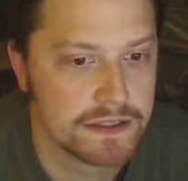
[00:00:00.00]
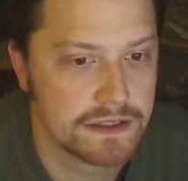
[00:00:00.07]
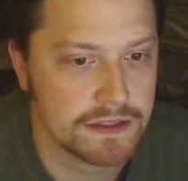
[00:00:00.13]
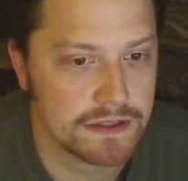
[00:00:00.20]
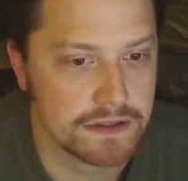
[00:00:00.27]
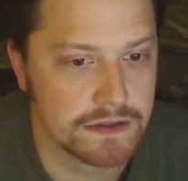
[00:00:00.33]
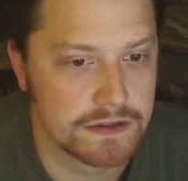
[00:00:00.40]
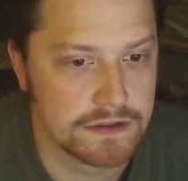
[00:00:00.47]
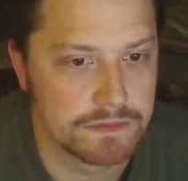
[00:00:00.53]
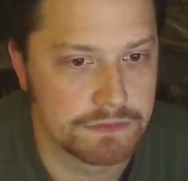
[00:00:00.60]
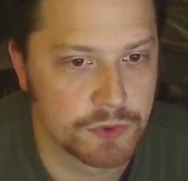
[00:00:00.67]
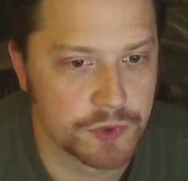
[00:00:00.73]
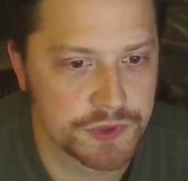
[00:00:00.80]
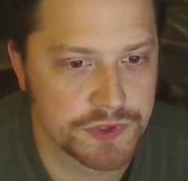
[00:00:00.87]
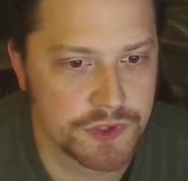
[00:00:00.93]
Um,
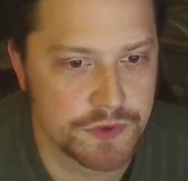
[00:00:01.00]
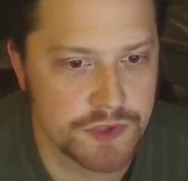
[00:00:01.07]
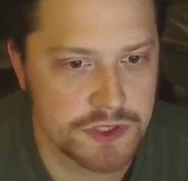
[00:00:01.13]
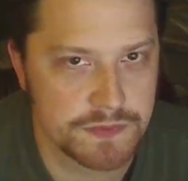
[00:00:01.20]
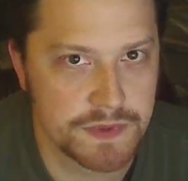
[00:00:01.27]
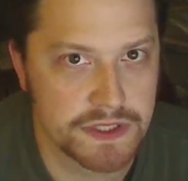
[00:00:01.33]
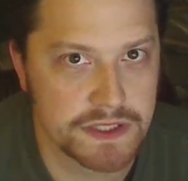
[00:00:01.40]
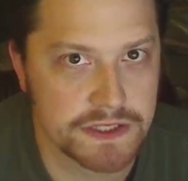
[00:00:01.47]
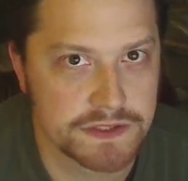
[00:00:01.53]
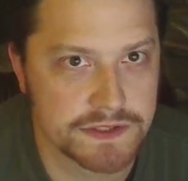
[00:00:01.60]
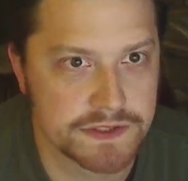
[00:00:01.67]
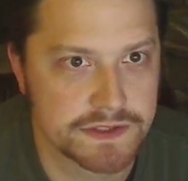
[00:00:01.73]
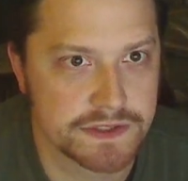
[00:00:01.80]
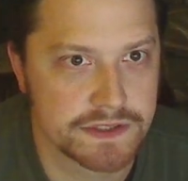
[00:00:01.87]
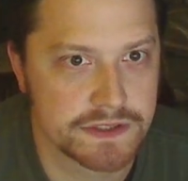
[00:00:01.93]
more so just because
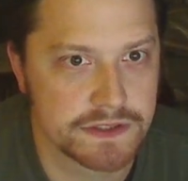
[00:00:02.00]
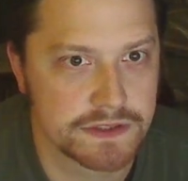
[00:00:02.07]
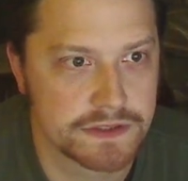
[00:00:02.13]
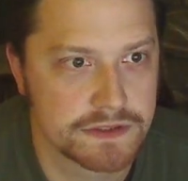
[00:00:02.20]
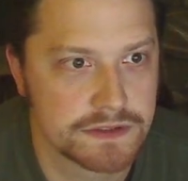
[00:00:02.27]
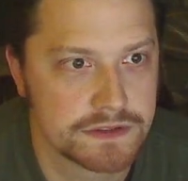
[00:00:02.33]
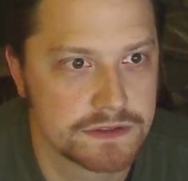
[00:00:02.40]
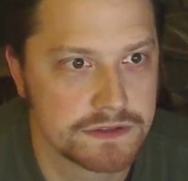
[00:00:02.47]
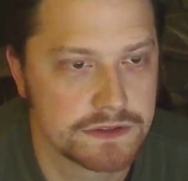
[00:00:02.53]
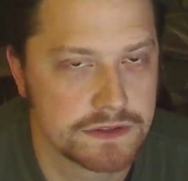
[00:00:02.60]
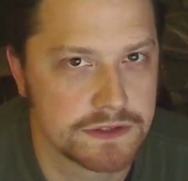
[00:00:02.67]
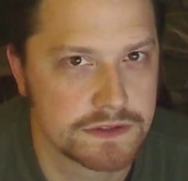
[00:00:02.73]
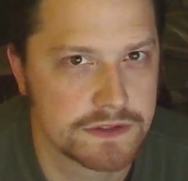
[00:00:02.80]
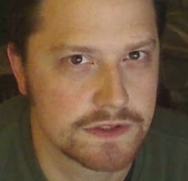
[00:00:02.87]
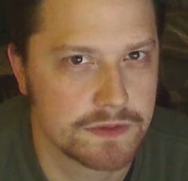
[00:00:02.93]
it's a
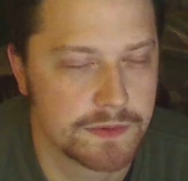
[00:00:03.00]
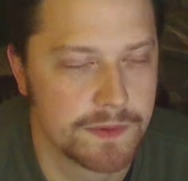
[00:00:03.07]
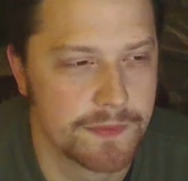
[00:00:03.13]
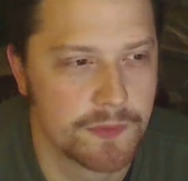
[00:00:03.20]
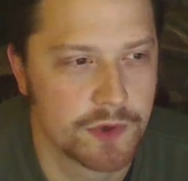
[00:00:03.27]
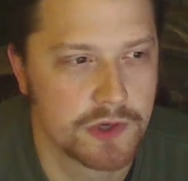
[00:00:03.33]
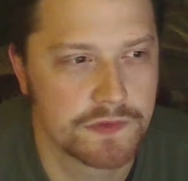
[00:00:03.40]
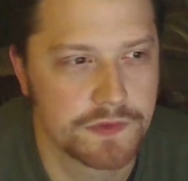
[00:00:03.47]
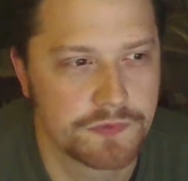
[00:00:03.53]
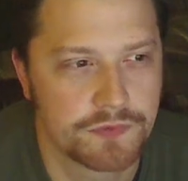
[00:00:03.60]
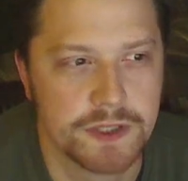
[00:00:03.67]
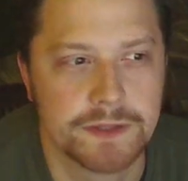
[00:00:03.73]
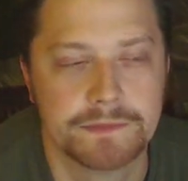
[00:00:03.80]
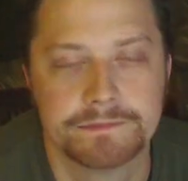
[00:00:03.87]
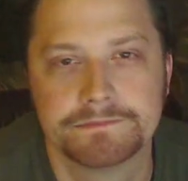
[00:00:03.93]
it's a little bit more of a
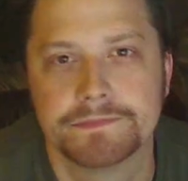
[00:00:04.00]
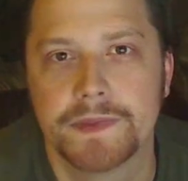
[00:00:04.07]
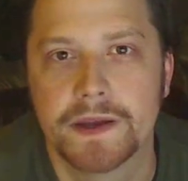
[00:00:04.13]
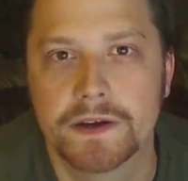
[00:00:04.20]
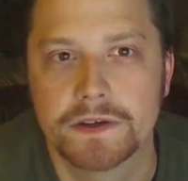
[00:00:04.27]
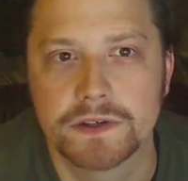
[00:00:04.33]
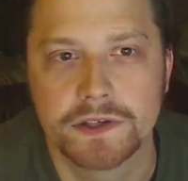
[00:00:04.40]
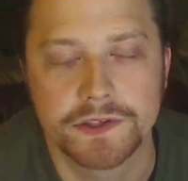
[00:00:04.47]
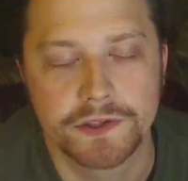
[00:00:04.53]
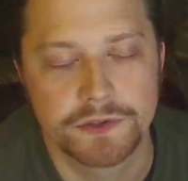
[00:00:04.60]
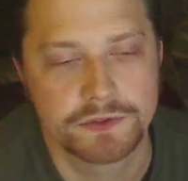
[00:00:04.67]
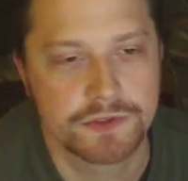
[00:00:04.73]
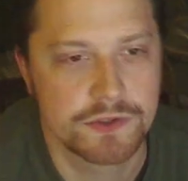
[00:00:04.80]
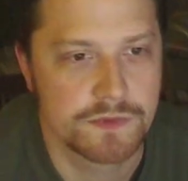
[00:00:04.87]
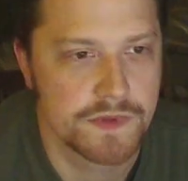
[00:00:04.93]
freedom now on
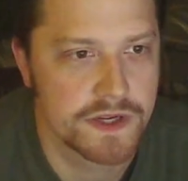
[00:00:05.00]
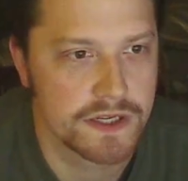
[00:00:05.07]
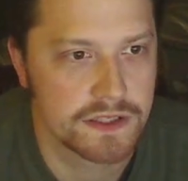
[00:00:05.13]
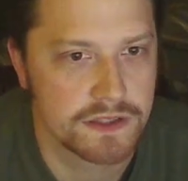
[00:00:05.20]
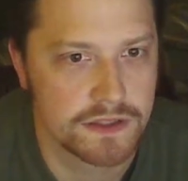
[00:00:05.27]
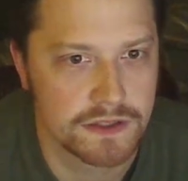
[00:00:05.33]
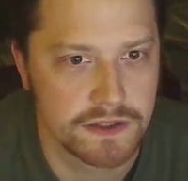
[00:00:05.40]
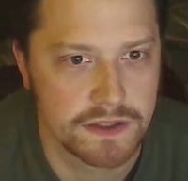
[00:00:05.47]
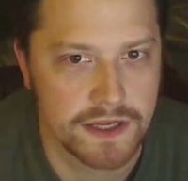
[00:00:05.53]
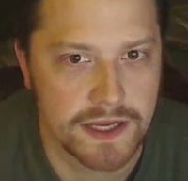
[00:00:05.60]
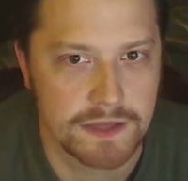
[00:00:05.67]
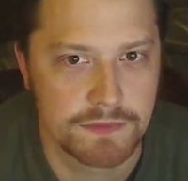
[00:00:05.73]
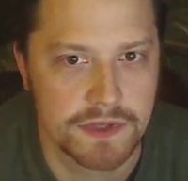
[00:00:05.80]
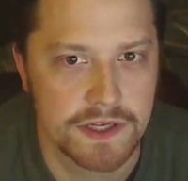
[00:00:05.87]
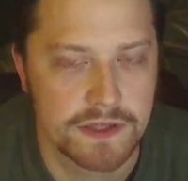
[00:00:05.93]
YouTube than it uh,
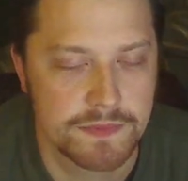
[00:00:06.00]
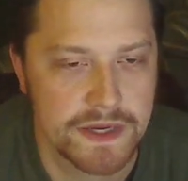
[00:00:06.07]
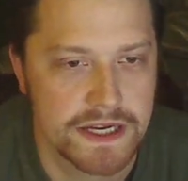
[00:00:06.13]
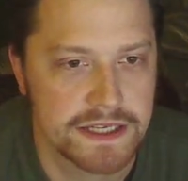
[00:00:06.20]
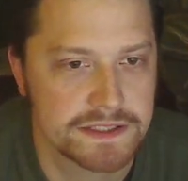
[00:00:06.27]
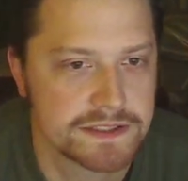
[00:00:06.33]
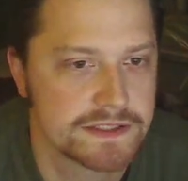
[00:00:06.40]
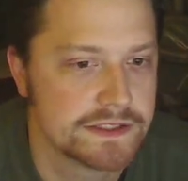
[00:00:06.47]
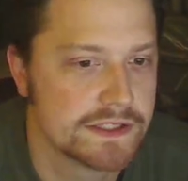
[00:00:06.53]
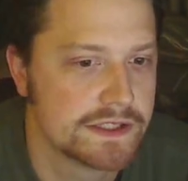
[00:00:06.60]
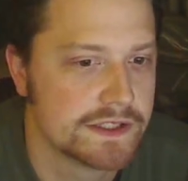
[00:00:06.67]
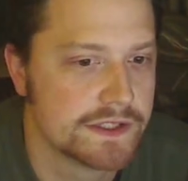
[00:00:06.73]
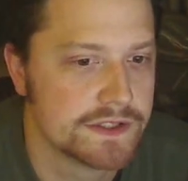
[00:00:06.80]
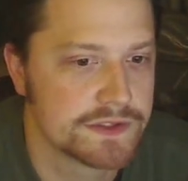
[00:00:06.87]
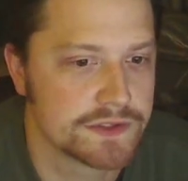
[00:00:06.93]
had been in the
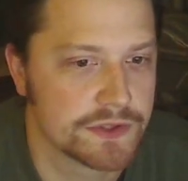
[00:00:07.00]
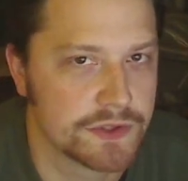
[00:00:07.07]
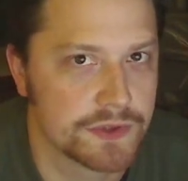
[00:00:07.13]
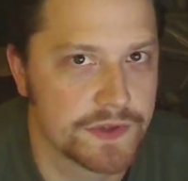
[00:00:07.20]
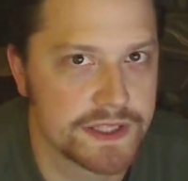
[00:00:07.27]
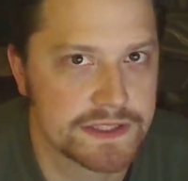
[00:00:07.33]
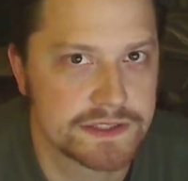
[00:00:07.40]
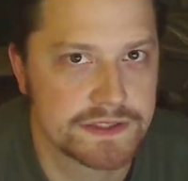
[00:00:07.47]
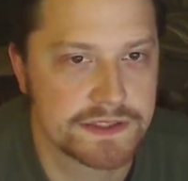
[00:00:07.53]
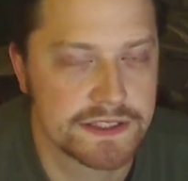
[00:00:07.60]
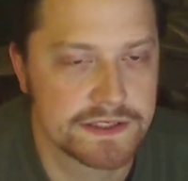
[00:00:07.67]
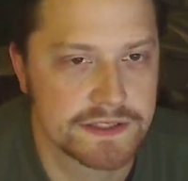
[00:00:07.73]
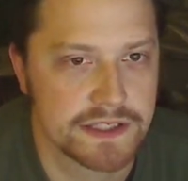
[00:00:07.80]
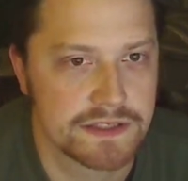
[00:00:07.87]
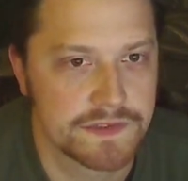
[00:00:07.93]
past. So that's
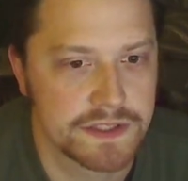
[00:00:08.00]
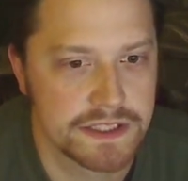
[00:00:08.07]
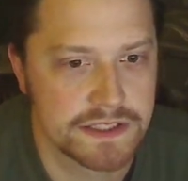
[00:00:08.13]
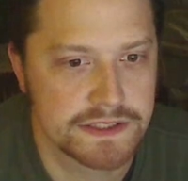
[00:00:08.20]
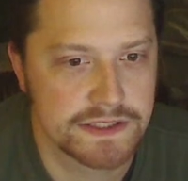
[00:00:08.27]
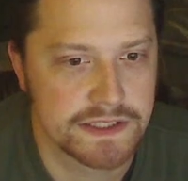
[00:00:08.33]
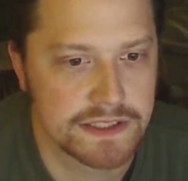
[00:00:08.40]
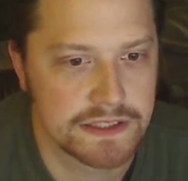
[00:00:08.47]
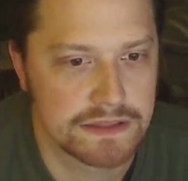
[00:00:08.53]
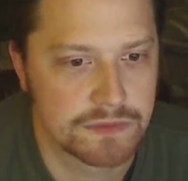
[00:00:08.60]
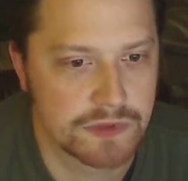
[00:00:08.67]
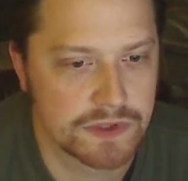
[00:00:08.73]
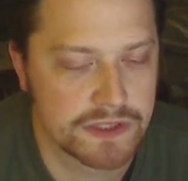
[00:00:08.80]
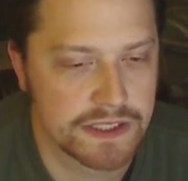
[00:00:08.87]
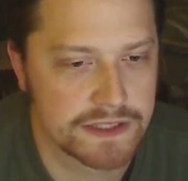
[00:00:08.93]
that's kind of a nice thing, and I'm
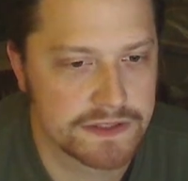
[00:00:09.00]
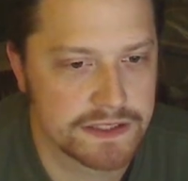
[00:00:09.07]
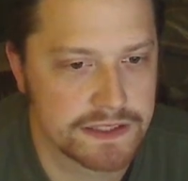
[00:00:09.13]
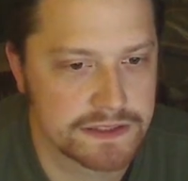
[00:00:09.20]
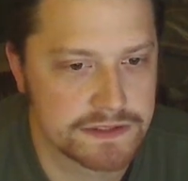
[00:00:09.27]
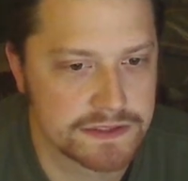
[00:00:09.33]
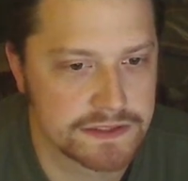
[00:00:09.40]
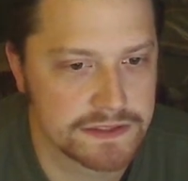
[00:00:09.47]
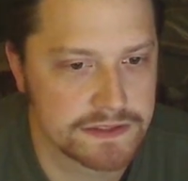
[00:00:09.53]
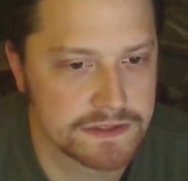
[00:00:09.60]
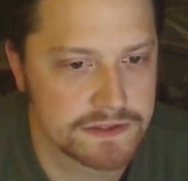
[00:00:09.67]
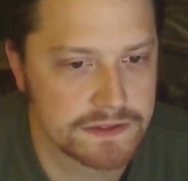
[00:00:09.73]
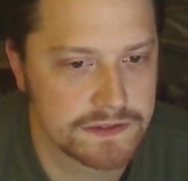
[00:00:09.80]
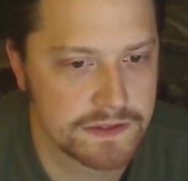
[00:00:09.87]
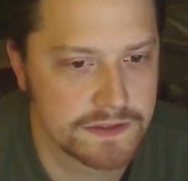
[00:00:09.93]
real glad that uh,
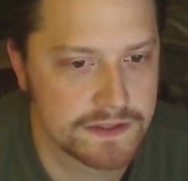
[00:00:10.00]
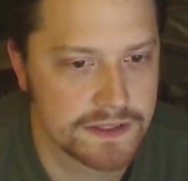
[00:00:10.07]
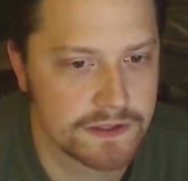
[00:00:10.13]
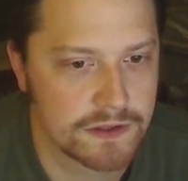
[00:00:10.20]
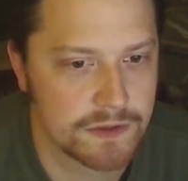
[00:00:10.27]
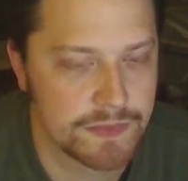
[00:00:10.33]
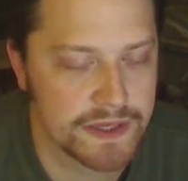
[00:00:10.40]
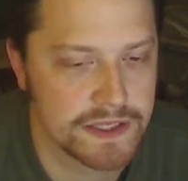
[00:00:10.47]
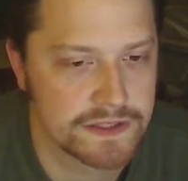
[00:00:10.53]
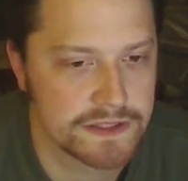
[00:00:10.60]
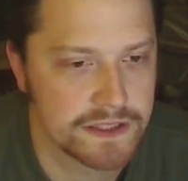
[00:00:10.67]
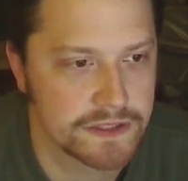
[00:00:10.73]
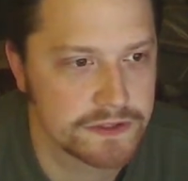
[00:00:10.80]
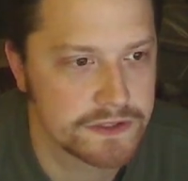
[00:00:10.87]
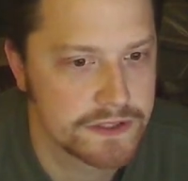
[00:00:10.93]
that that all panned
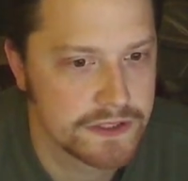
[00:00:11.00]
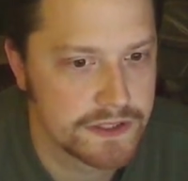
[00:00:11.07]
out.